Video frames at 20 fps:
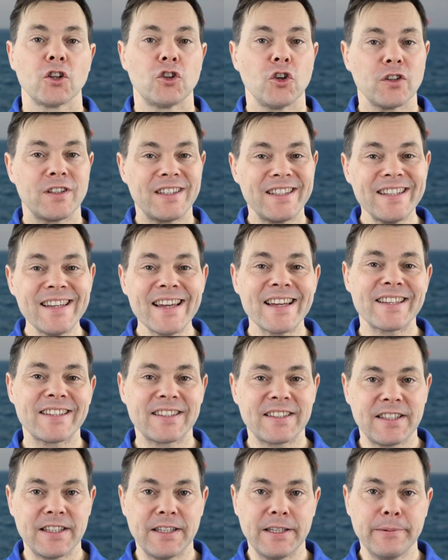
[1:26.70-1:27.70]
The
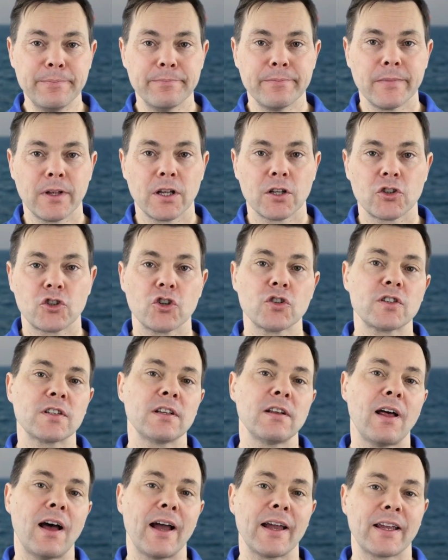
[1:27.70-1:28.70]
TST,
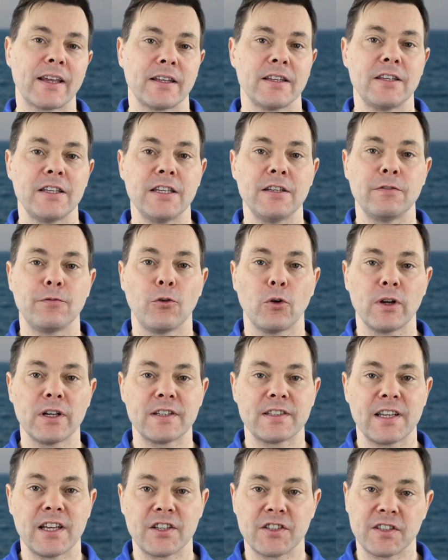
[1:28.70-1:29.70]
just like the
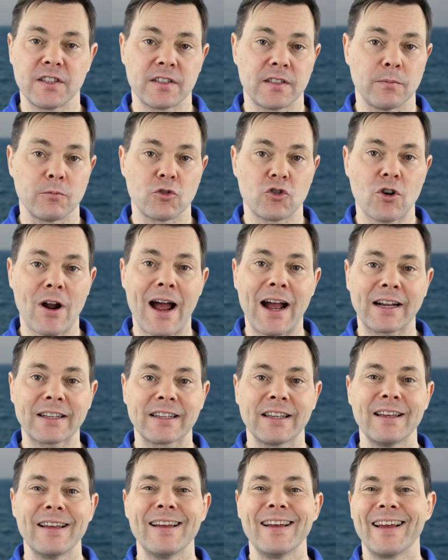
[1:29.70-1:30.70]
falling stage system
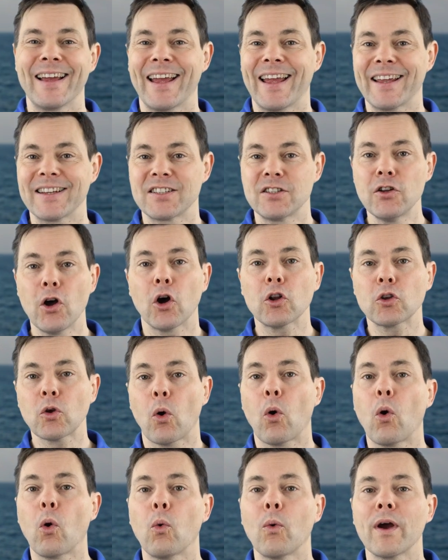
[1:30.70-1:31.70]
tract, is not
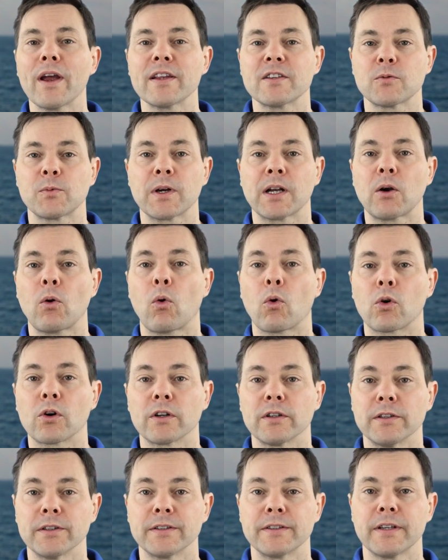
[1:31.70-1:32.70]
always
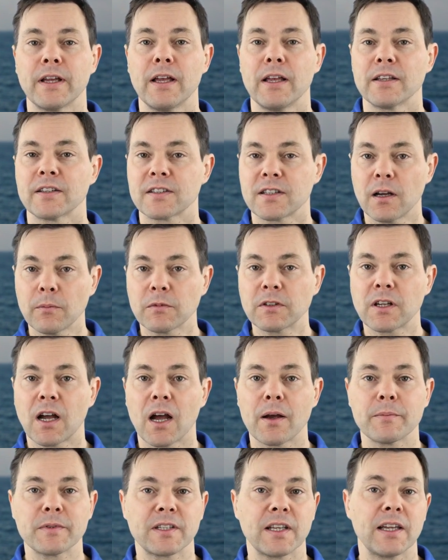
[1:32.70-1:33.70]
recorded.
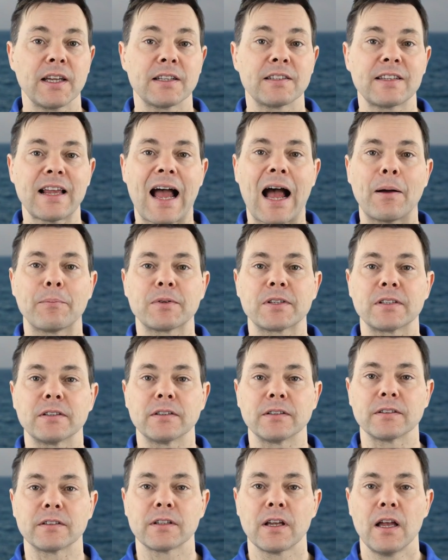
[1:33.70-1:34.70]
Sometimes it's
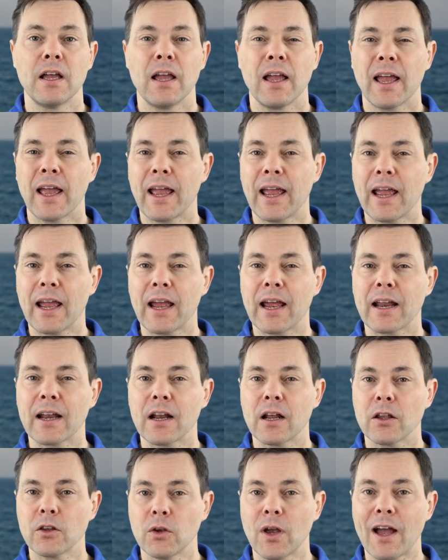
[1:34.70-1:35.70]
absent.
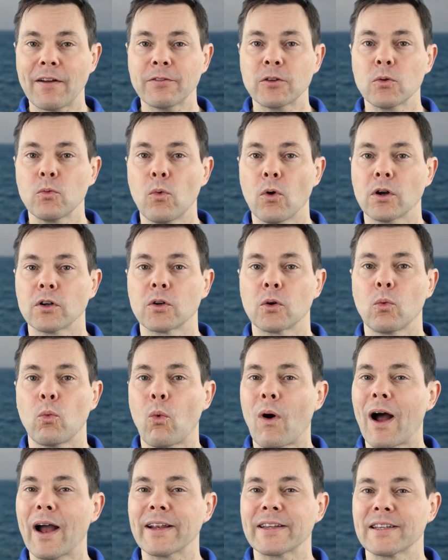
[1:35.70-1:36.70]
And you have to wonder
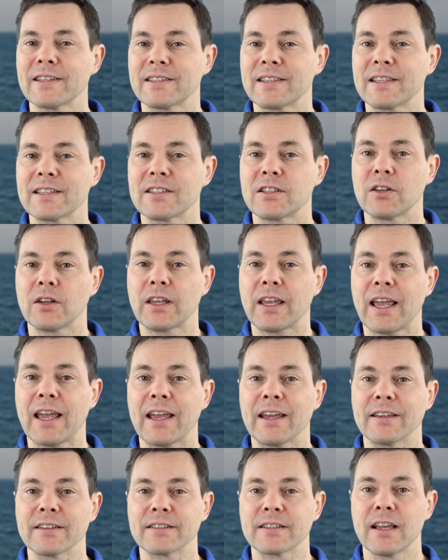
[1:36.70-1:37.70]
why this is the
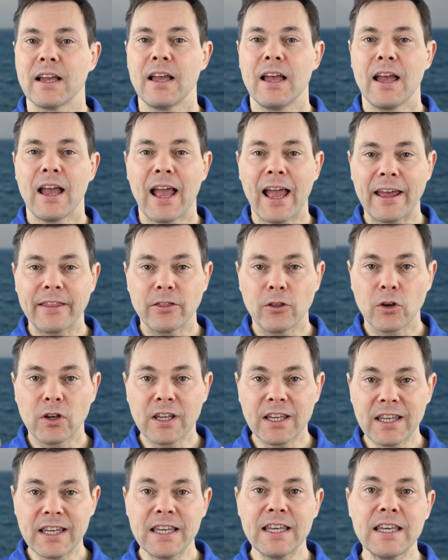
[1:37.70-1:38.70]
case. And the
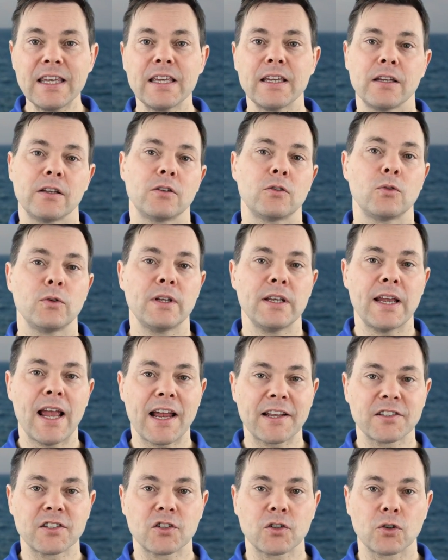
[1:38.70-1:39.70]
key to the
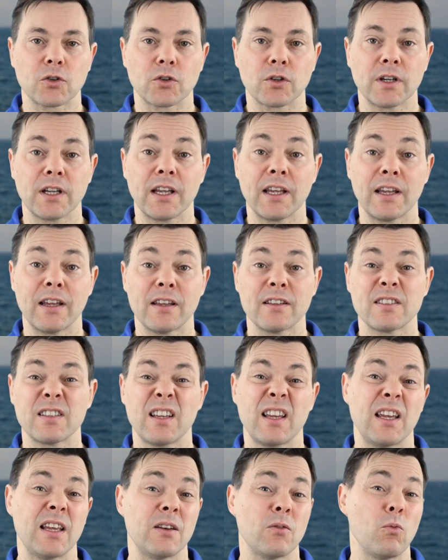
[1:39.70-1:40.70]
answer is
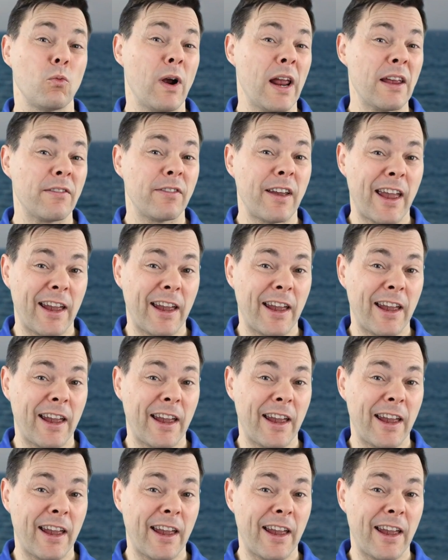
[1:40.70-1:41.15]
in wave